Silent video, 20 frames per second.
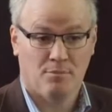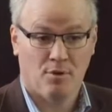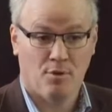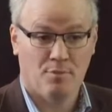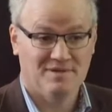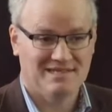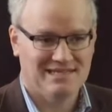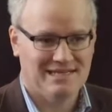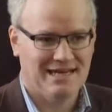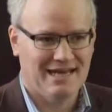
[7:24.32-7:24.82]

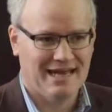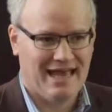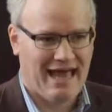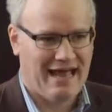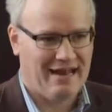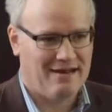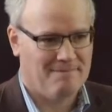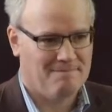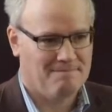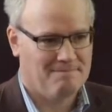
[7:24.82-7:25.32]
Property
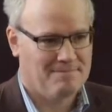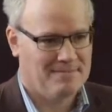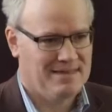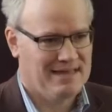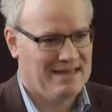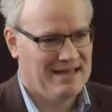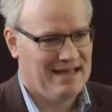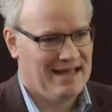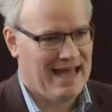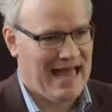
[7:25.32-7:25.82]
again.
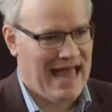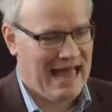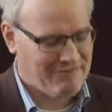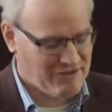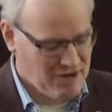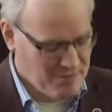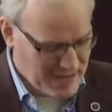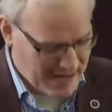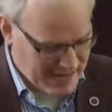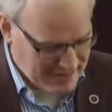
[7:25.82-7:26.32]

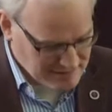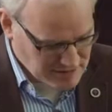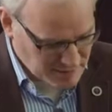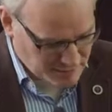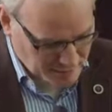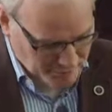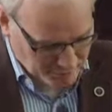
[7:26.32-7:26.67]
Every man is a